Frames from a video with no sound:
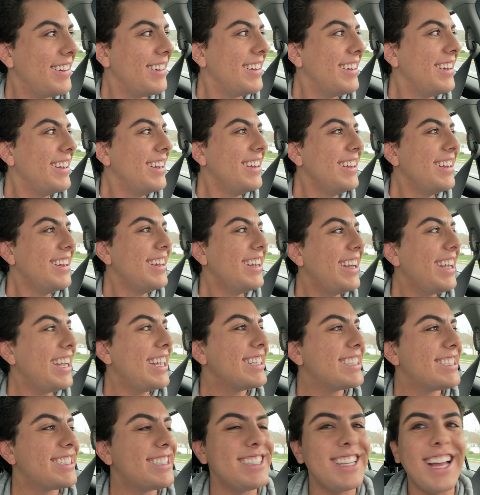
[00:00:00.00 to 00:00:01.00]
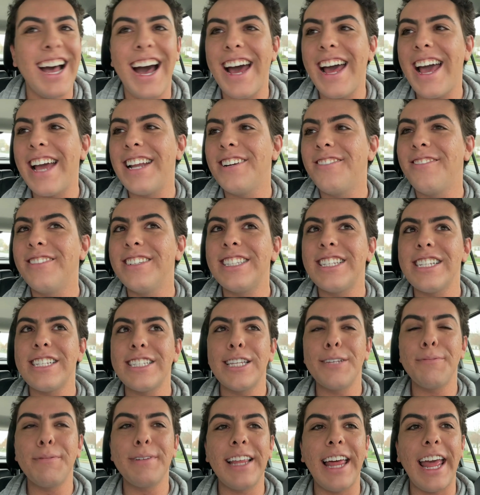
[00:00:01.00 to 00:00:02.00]
It's not, I don't want this
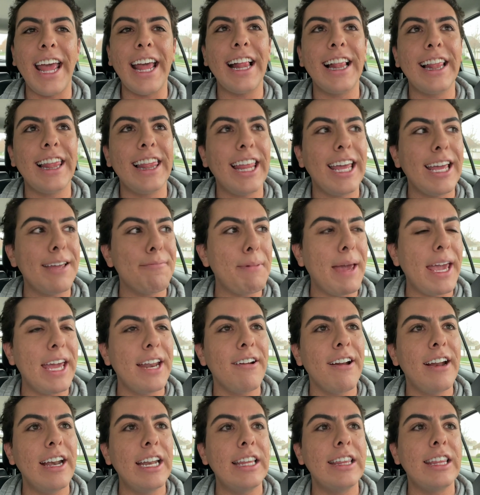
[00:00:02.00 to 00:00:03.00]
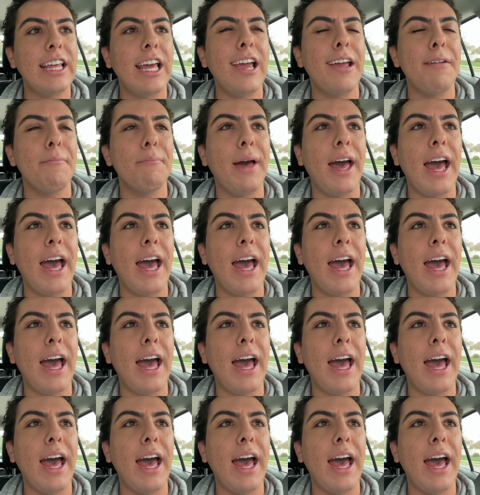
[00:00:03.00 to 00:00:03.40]
to be like clickbait or anything,